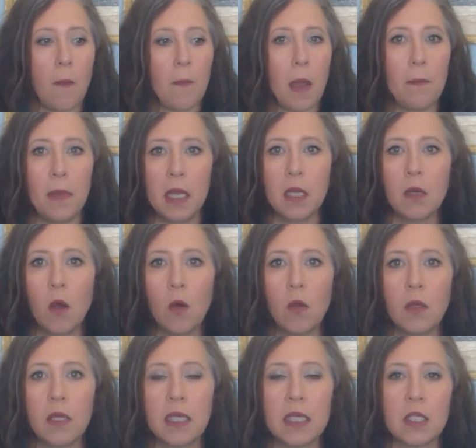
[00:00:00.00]
my main
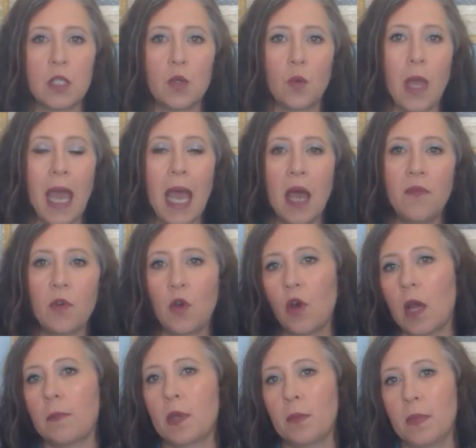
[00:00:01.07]
goal is to have a
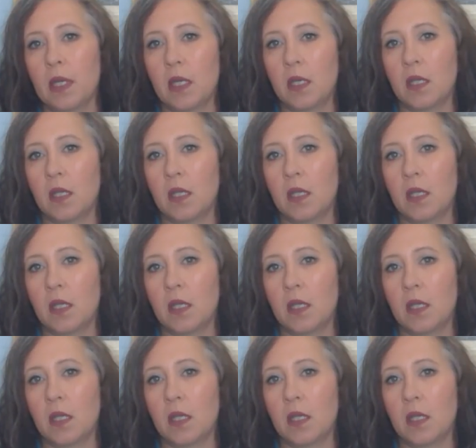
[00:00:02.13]
crime committed